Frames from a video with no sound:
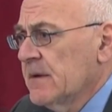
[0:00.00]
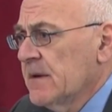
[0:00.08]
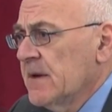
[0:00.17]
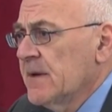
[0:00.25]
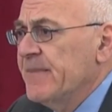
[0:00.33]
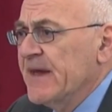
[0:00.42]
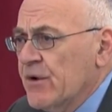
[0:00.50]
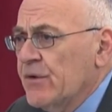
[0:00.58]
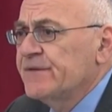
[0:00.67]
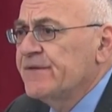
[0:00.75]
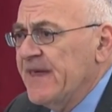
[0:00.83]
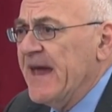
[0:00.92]

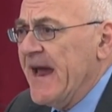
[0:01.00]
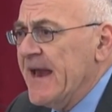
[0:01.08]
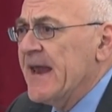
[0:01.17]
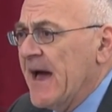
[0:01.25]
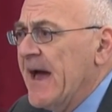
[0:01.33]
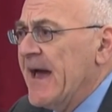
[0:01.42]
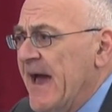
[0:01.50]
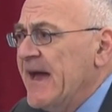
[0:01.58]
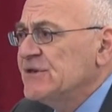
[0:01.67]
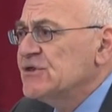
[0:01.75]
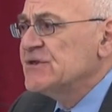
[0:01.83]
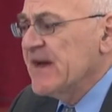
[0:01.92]
Because the
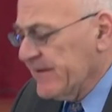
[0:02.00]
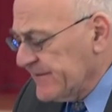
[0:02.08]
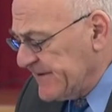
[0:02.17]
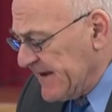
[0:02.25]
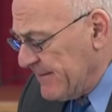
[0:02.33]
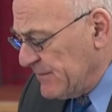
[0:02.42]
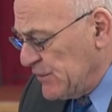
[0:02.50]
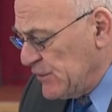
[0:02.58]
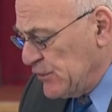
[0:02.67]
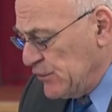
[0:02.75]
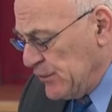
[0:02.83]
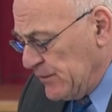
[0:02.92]
NIH tells them to
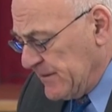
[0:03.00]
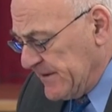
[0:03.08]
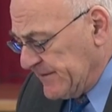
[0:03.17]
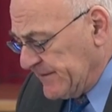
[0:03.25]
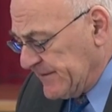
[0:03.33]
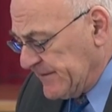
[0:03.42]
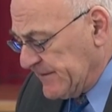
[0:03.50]
do this.